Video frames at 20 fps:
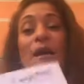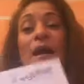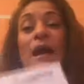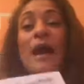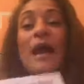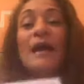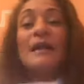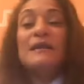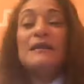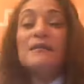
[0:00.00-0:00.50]

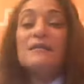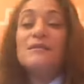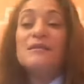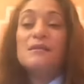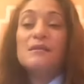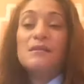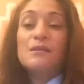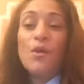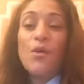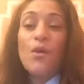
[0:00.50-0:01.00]
And
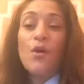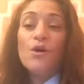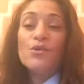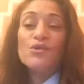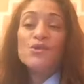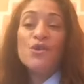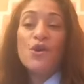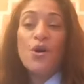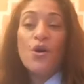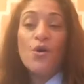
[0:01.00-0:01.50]
it's
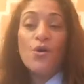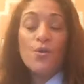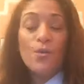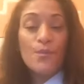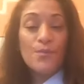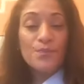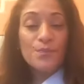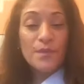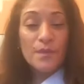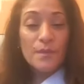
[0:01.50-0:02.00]
also
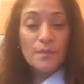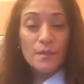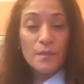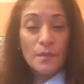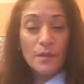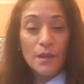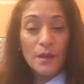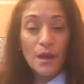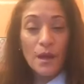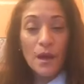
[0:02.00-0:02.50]

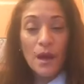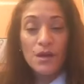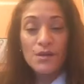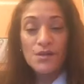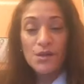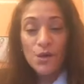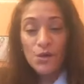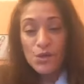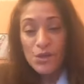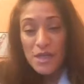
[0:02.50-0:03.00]

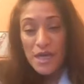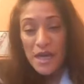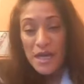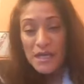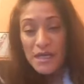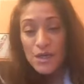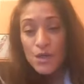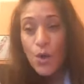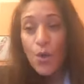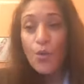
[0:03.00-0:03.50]

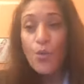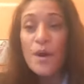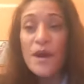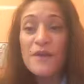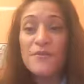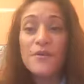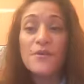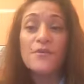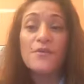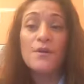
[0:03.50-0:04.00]
associated
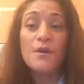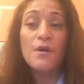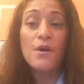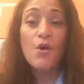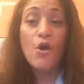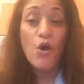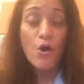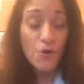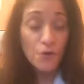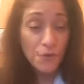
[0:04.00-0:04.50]
with
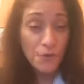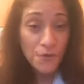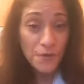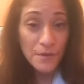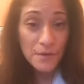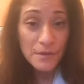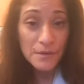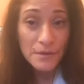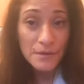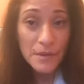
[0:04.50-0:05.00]
earth,
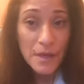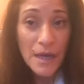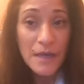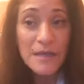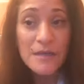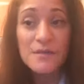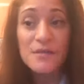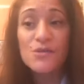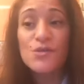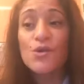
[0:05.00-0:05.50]
and
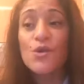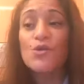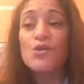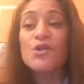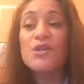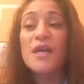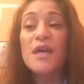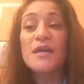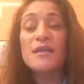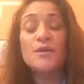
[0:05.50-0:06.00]
it's
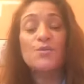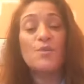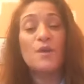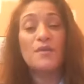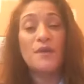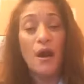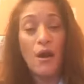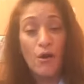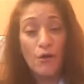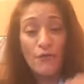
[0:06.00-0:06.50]
associated with
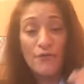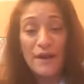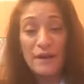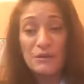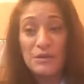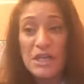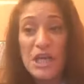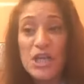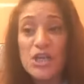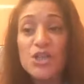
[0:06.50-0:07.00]
our
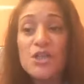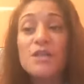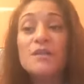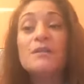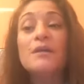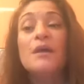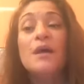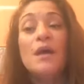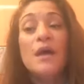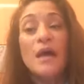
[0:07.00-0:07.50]

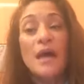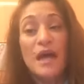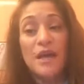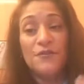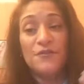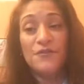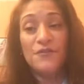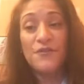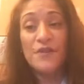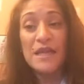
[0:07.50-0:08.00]
foundation
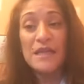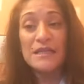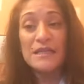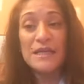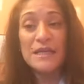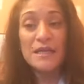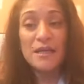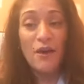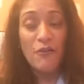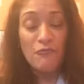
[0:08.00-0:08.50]
and
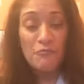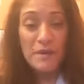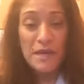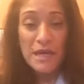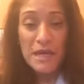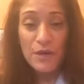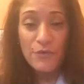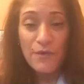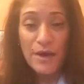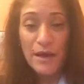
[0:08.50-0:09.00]
feeling of
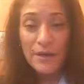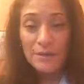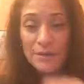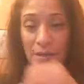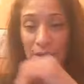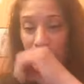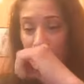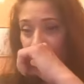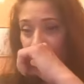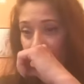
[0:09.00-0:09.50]
being
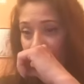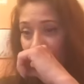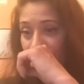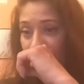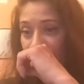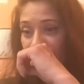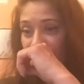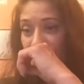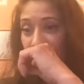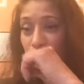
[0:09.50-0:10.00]
grounded.
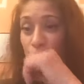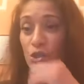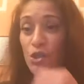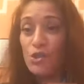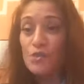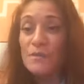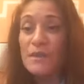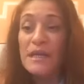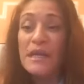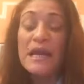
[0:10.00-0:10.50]

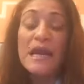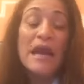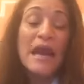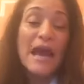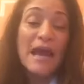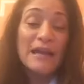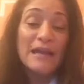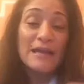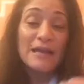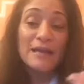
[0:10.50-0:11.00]
Excuse me.
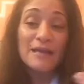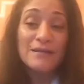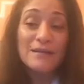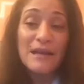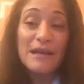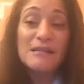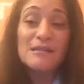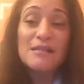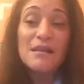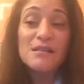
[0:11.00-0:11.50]
And it
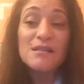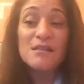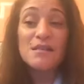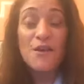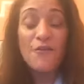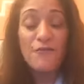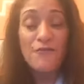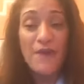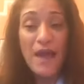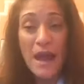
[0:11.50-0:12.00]
connects us
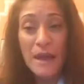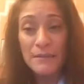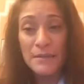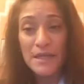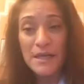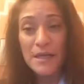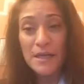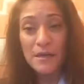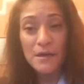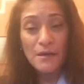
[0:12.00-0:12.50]
to
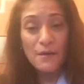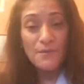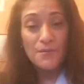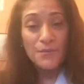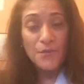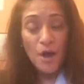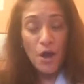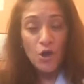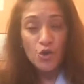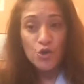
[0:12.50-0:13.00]
family,
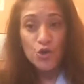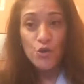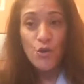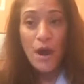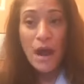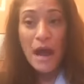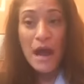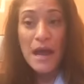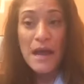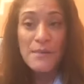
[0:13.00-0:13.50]
our
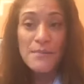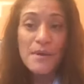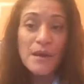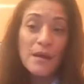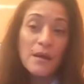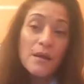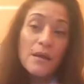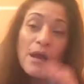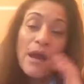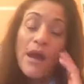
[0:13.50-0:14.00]
tribe,
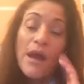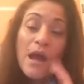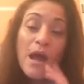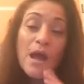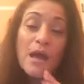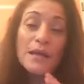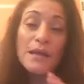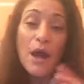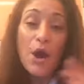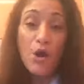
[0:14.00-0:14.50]

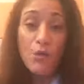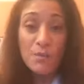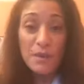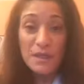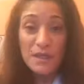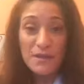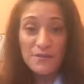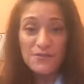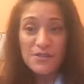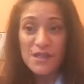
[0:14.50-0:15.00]
and our
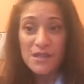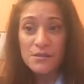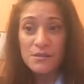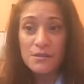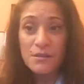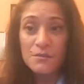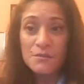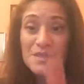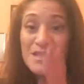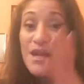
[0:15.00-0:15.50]
belief
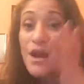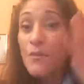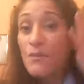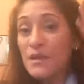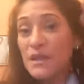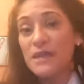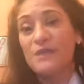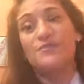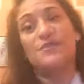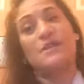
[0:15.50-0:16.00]
systems, their
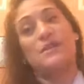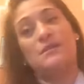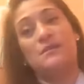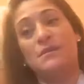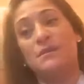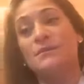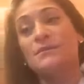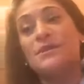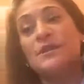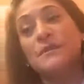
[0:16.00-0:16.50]
belief
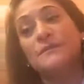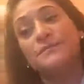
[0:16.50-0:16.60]
systems,